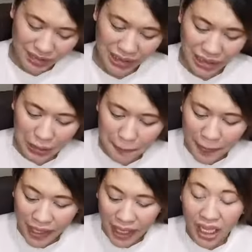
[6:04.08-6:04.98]
Okay?
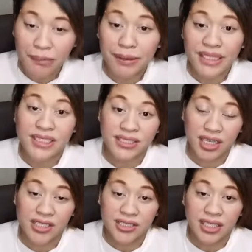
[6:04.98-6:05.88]
I'll be
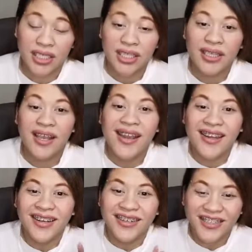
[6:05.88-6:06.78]
discussing
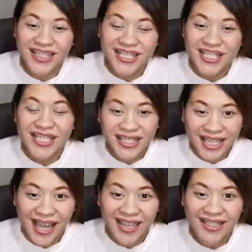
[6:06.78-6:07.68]
Rich
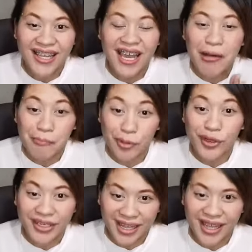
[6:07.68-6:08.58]
Dad,
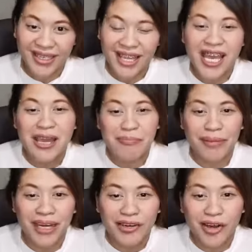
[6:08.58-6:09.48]
Poor Dad
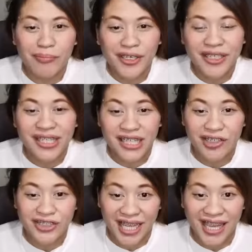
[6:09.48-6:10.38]
by Robert
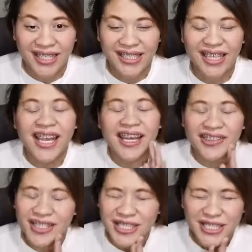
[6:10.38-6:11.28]
Kiyosaki.
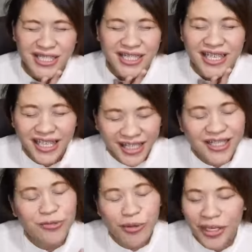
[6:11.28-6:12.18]
He
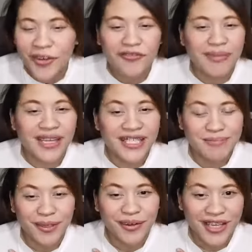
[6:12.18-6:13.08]
is one of my
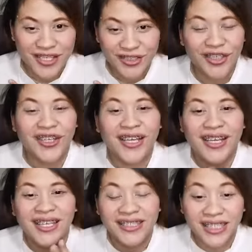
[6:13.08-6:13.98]
inspiration
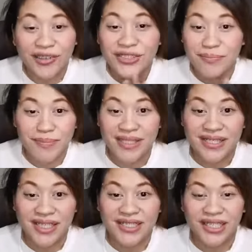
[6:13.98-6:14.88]
dito sa
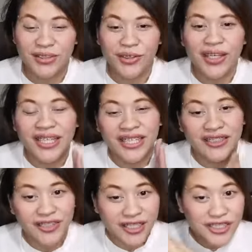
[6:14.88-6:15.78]
business na to.
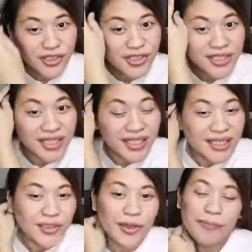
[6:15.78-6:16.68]
Indulge ko yung sarili
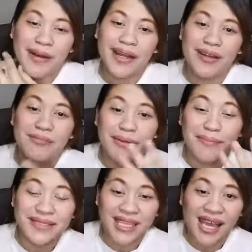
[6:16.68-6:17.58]
ko para
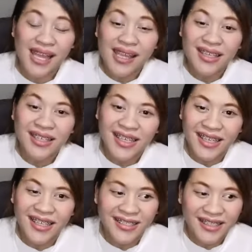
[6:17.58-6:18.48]
magbasa
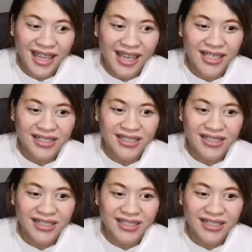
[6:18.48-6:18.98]
ng